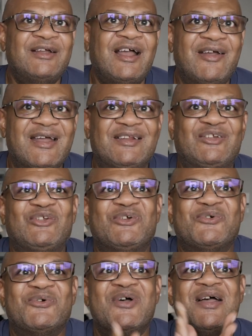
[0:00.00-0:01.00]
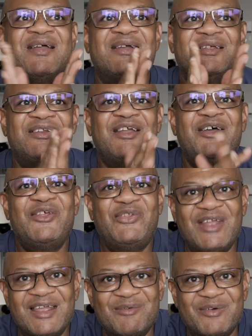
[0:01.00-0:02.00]
All right, so the other
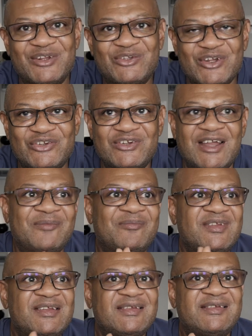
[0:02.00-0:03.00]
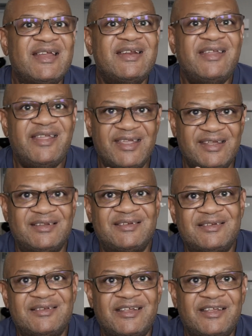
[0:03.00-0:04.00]
thing I want to touch on,
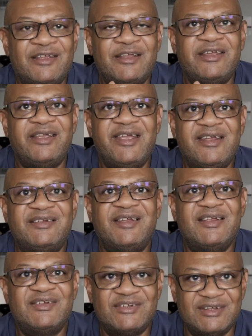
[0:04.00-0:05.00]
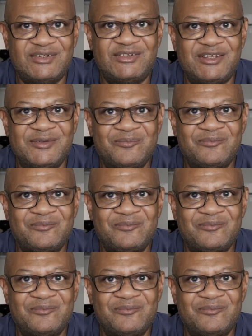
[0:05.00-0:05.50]
Z8, 8K60.